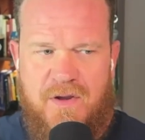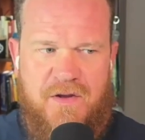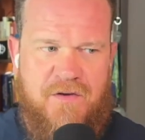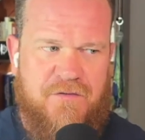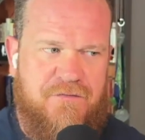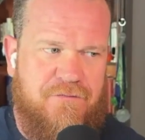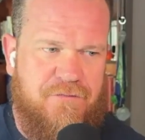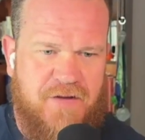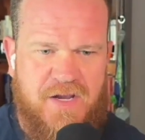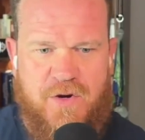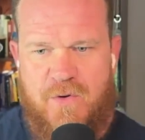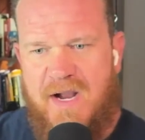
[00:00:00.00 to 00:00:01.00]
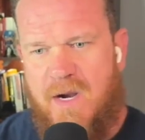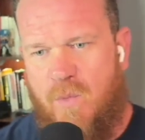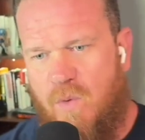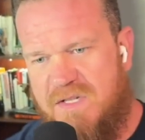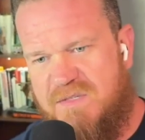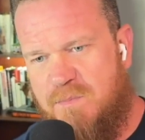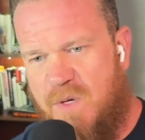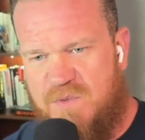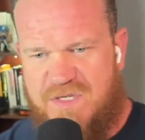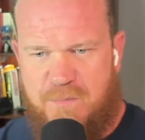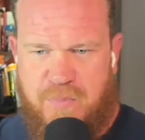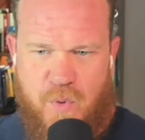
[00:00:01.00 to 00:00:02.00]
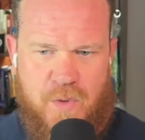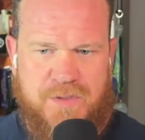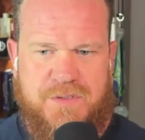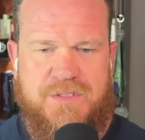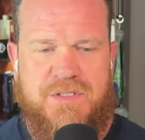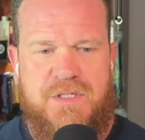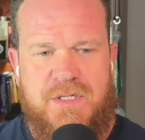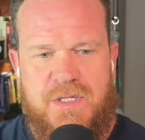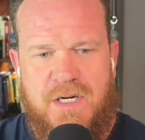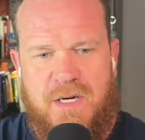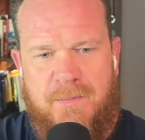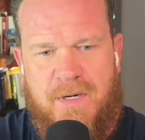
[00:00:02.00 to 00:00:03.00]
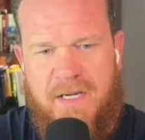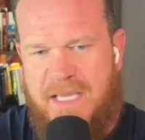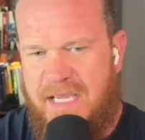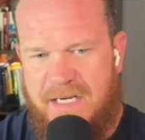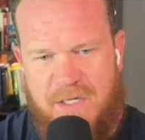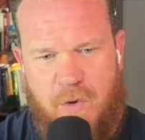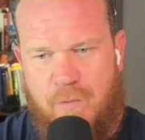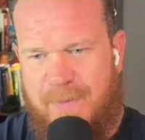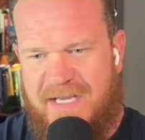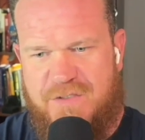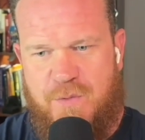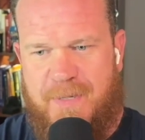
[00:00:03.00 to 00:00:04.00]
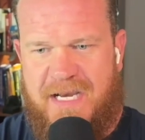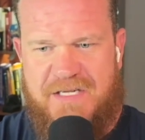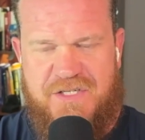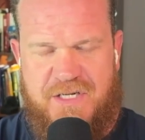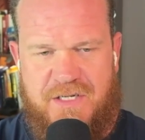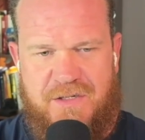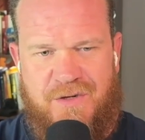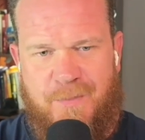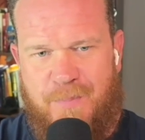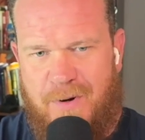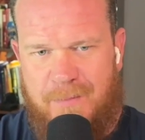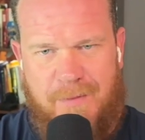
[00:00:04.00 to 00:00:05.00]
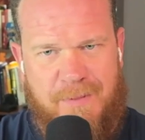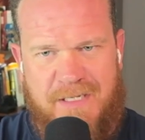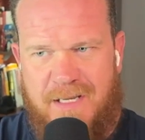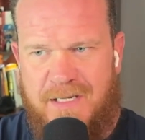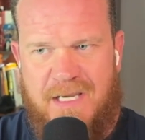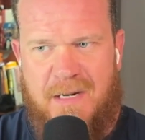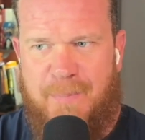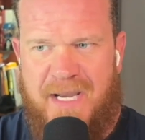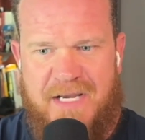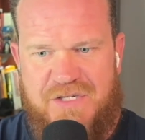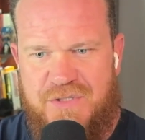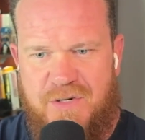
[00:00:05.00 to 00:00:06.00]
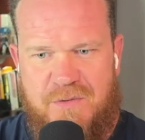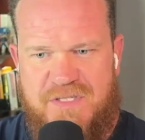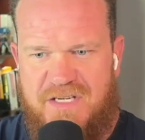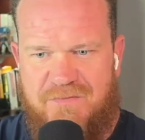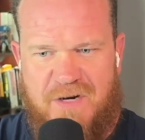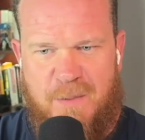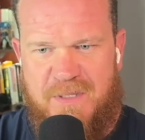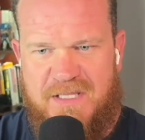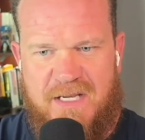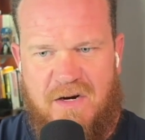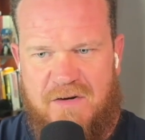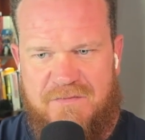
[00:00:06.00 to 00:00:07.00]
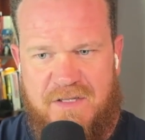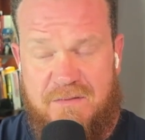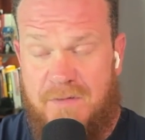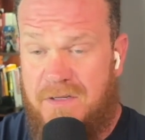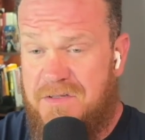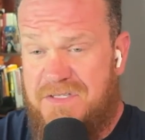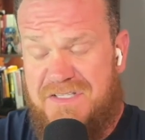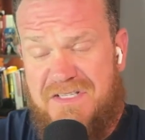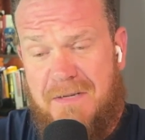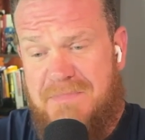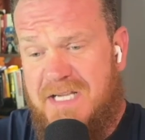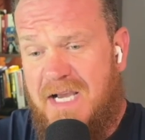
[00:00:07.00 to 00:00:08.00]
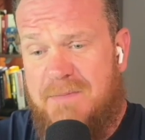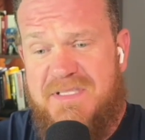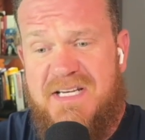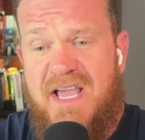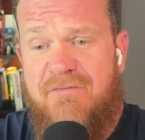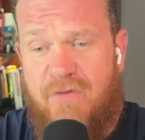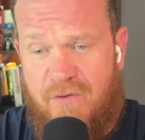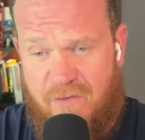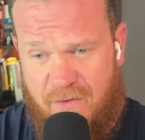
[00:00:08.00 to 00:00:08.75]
figure out what's most important. Again, going back to patching, you're probably not going to patch your OT environment that often. Sometimes never.